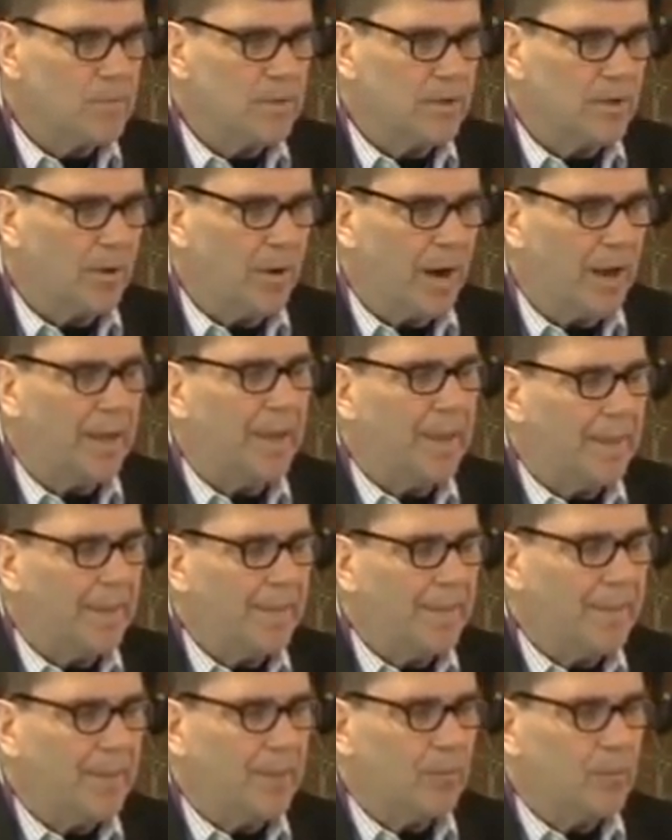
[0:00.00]
you know, I,
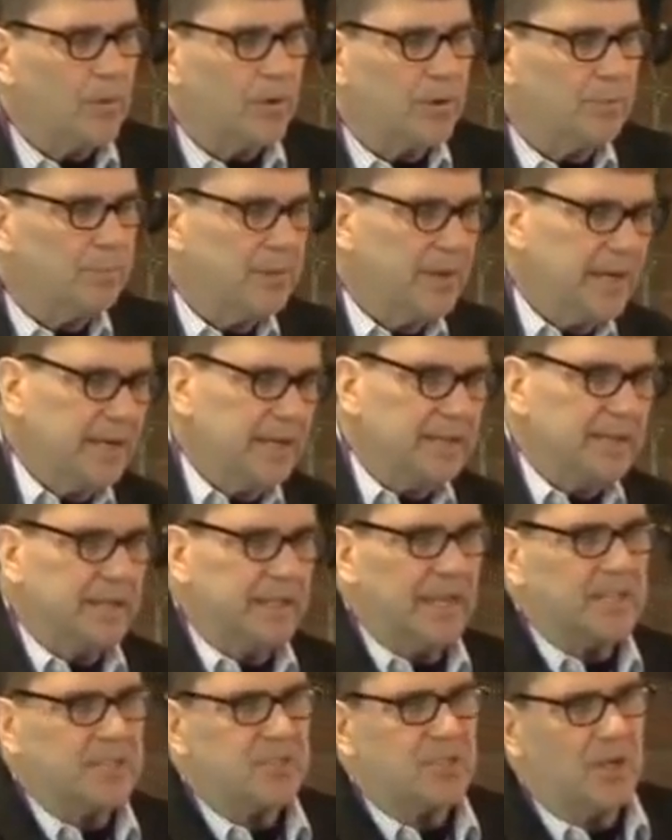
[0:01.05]
we're competing
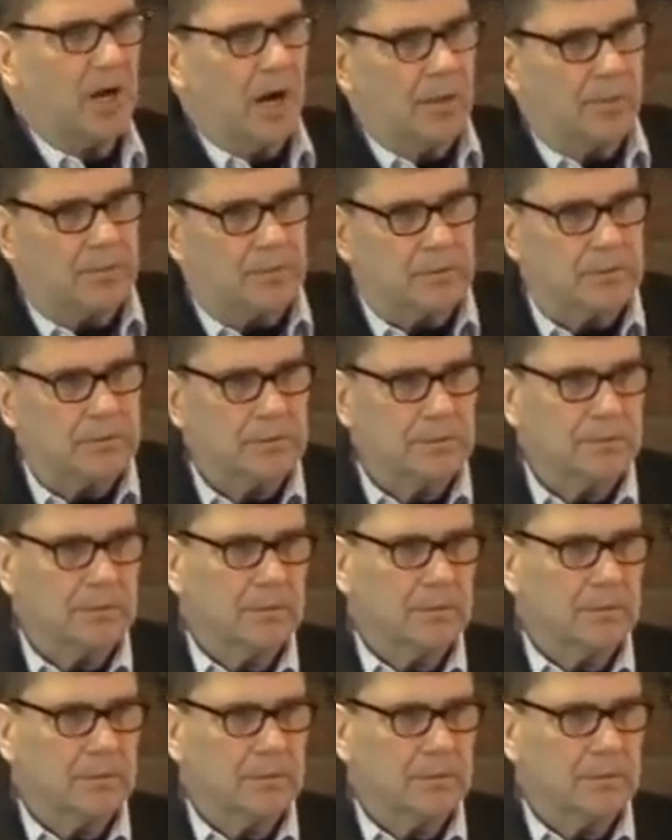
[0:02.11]
against other